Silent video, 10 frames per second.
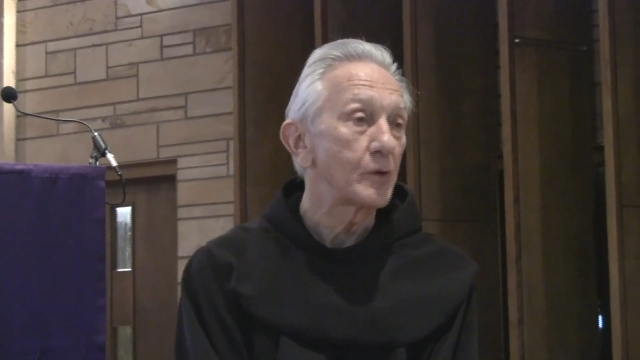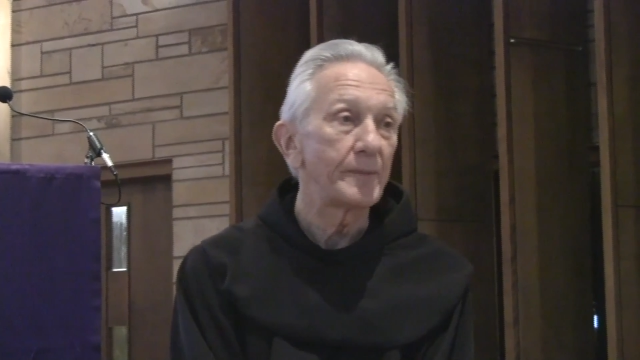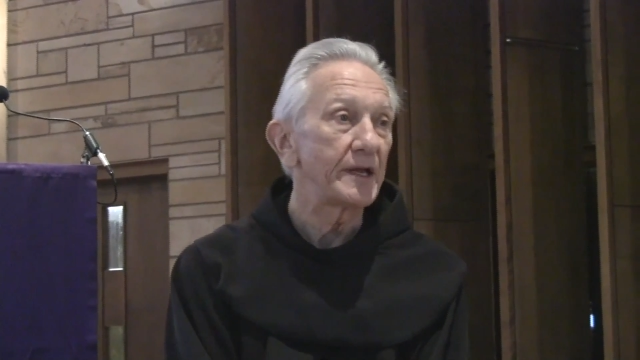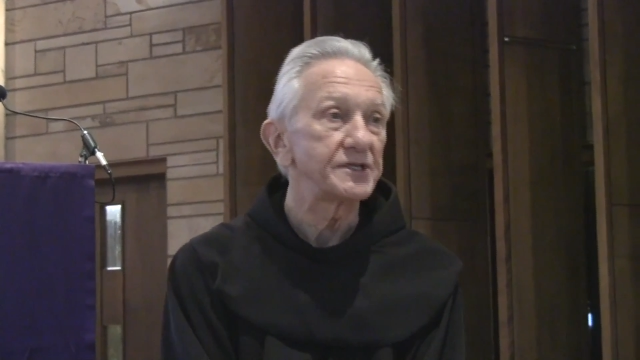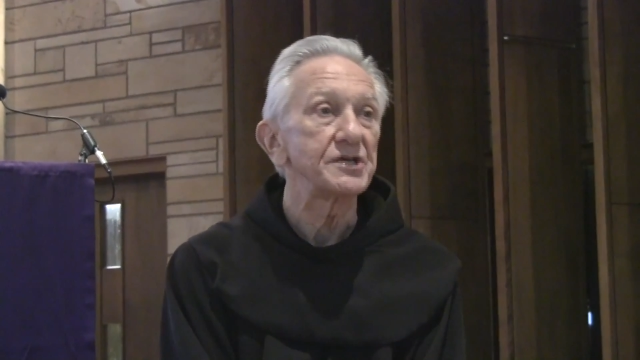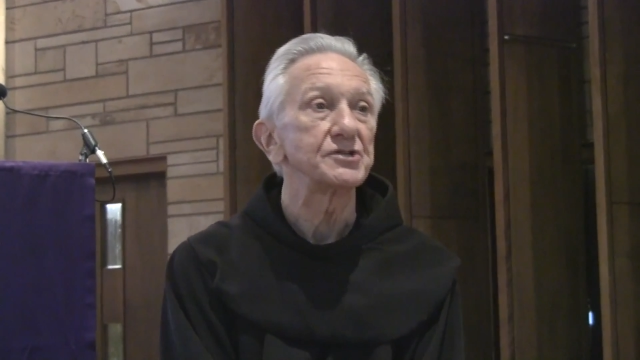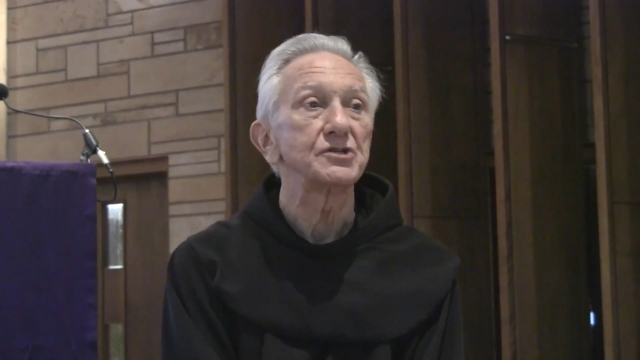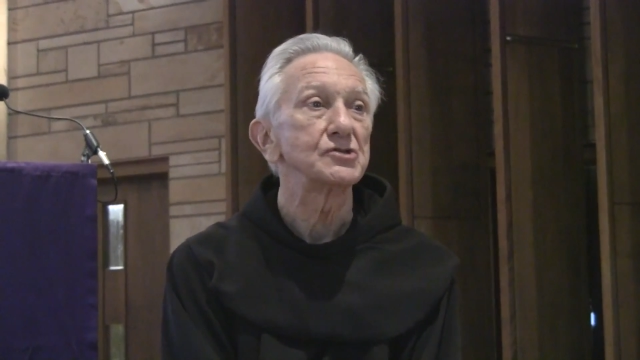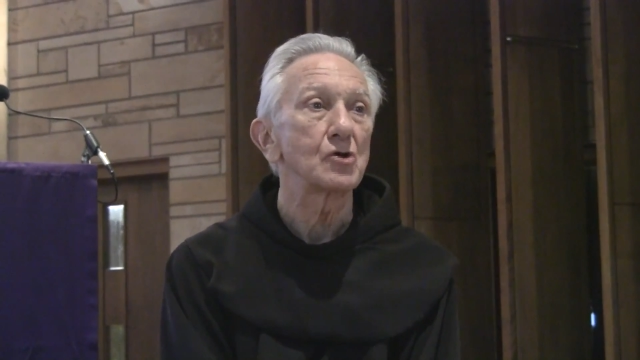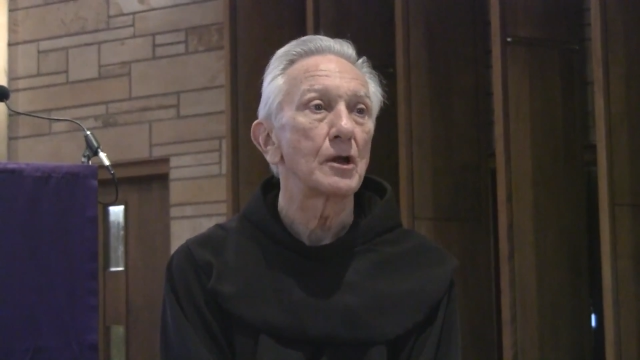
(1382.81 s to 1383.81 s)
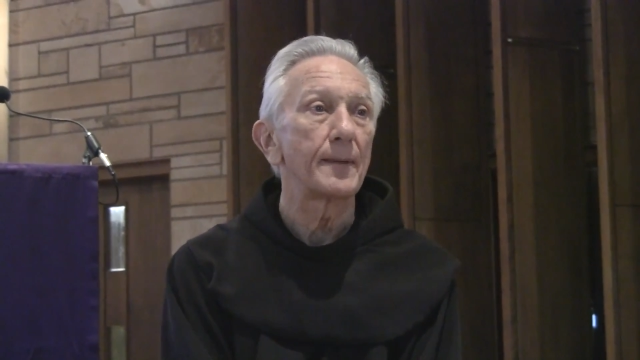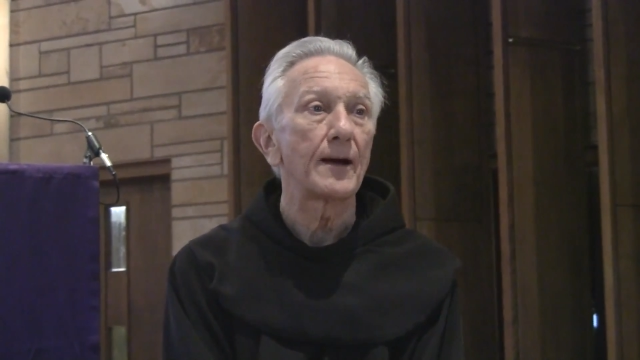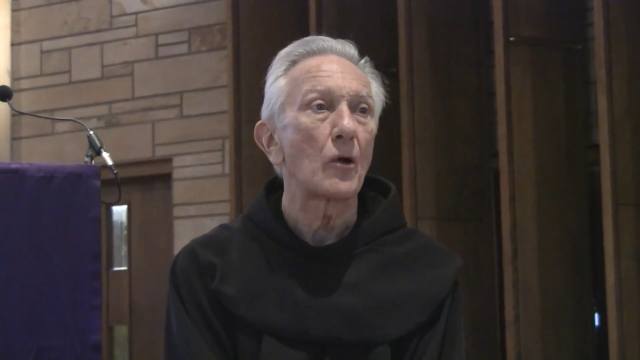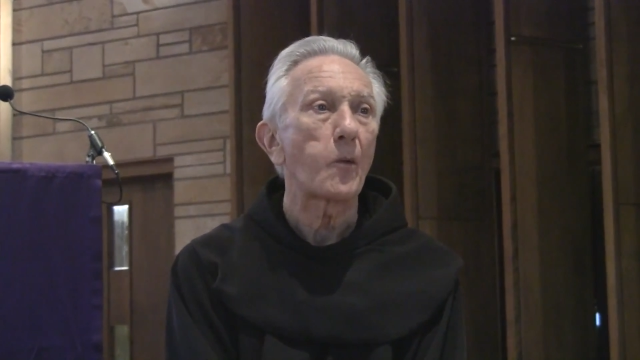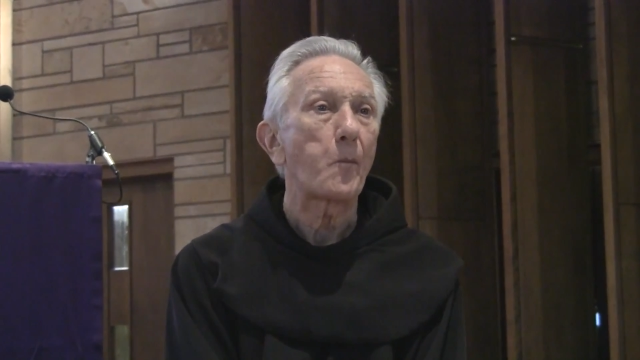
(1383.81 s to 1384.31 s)
what meditation is all
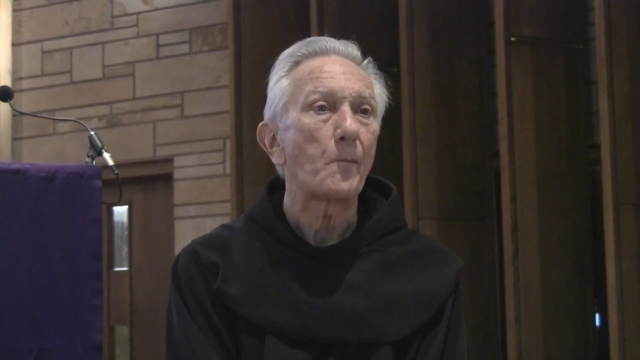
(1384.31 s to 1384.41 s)
about.